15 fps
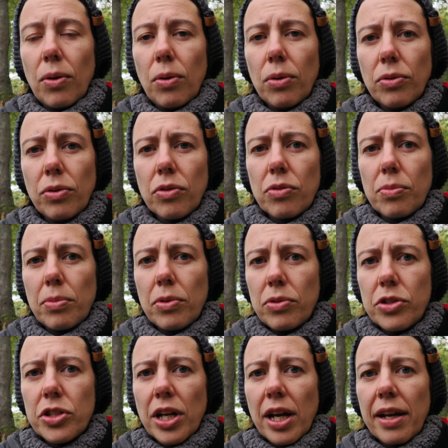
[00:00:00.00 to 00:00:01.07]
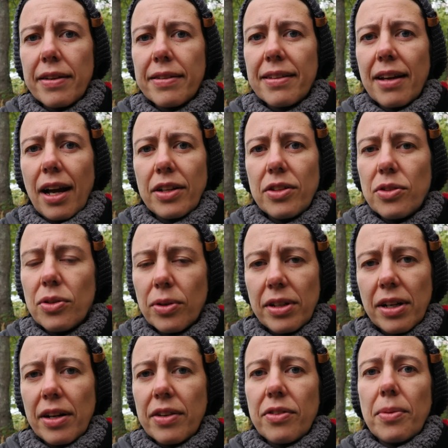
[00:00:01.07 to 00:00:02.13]
all those blue jays. I know
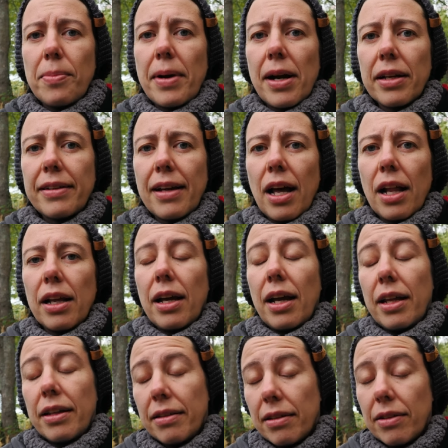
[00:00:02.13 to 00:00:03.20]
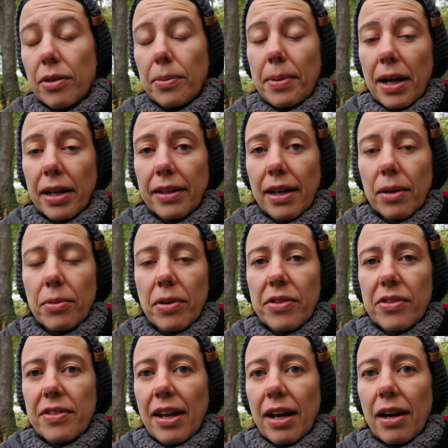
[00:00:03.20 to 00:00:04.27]
there is a barred owl, and the barred owl was
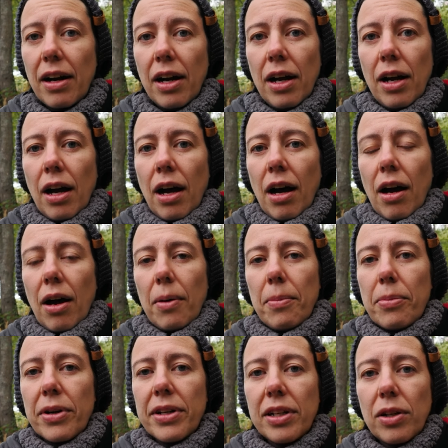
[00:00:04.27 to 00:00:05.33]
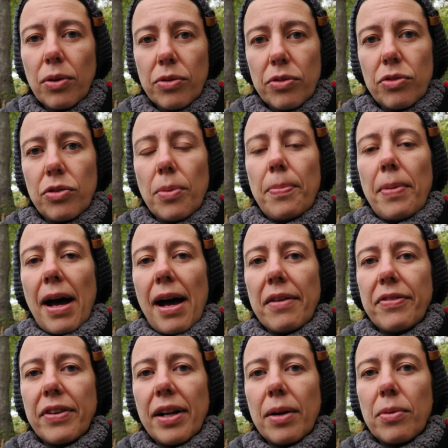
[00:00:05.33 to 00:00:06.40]
there pretty close to the path,
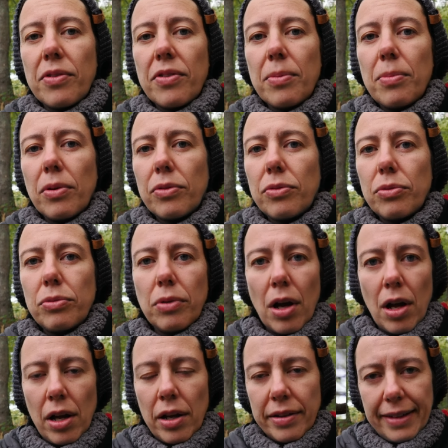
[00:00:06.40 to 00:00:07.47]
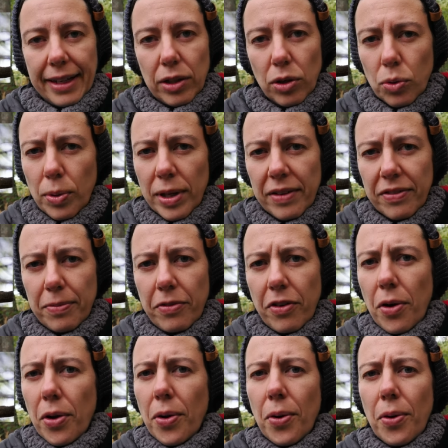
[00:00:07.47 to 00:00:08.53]
and I was able to take a quick
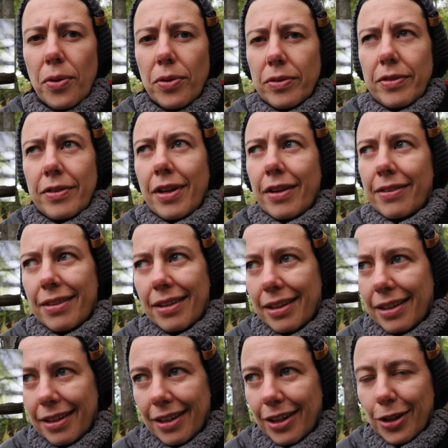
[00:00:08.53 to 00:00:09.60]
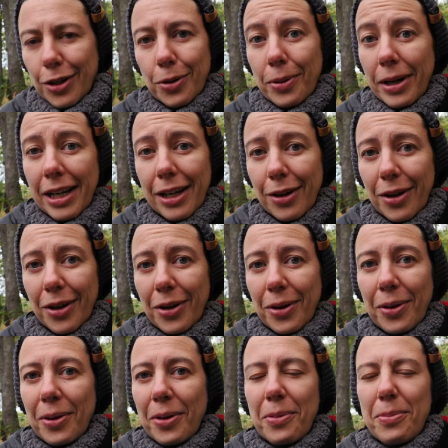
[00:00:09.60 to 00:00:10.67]
photo. Nothing great at
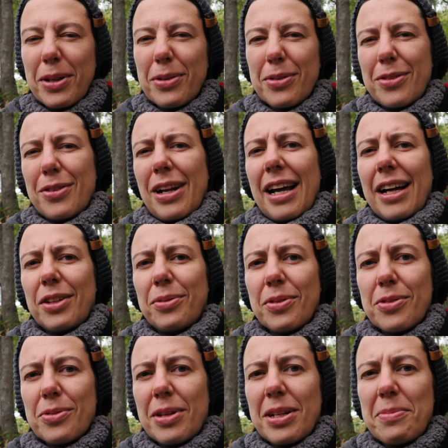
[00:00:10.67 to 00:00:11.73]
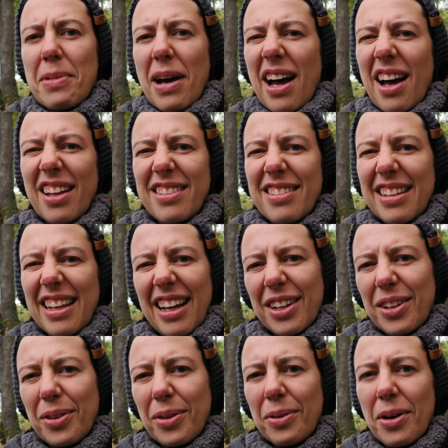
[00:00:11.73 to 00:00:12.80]
all because the light was really bad, the
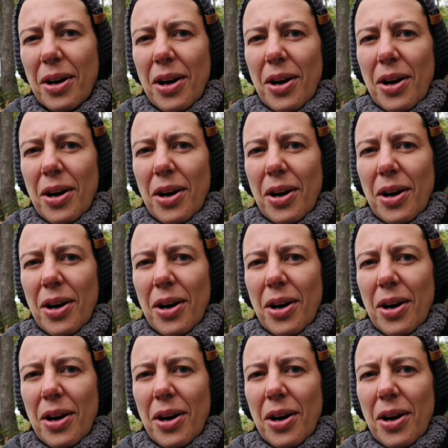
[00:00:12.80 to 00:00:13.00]
angle